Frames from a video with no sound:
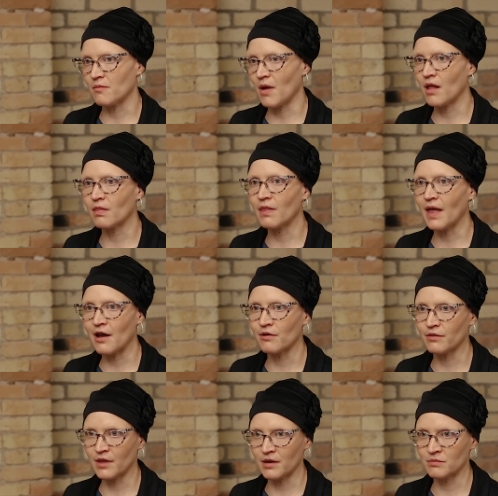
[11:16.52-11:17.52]
allow
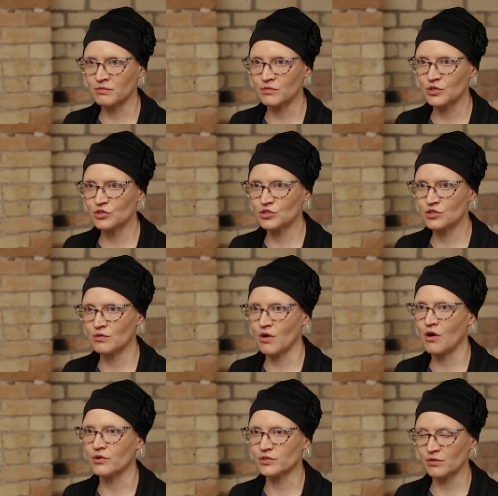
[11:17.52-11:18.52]
them to
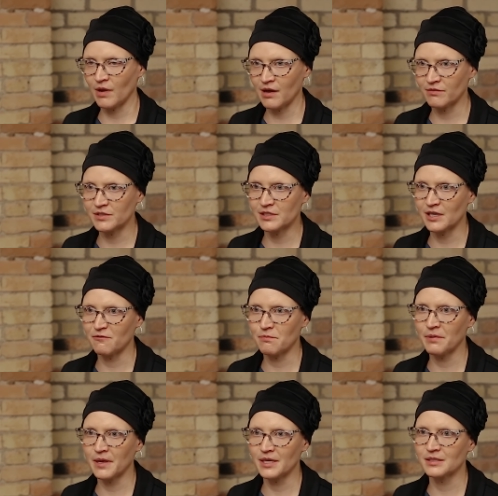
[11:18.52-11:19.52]
also have a safe
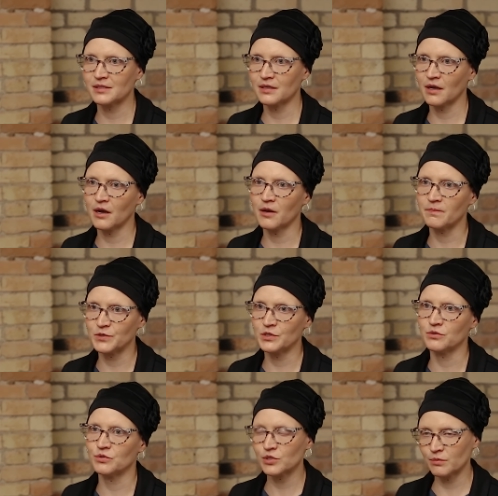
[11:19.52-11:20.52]
place to come
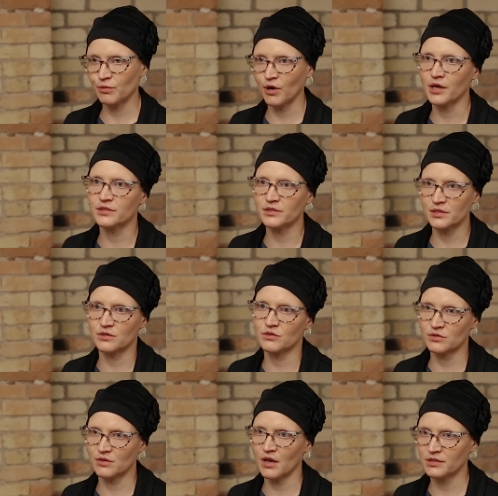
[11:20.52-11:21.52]
to process
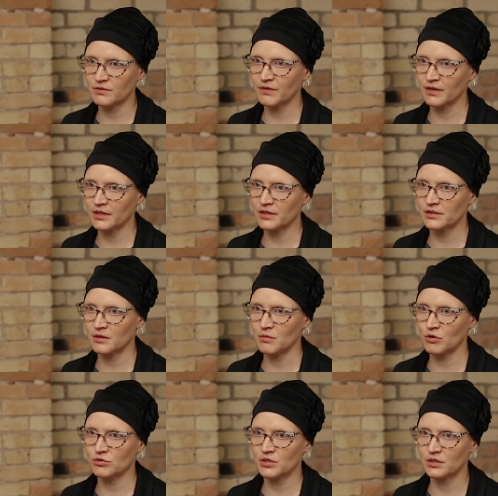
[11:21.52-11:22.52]
those thoughts, feelings, and
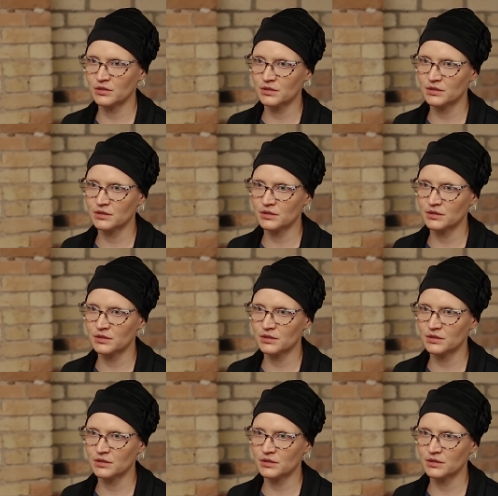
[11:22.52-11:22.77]
emotion.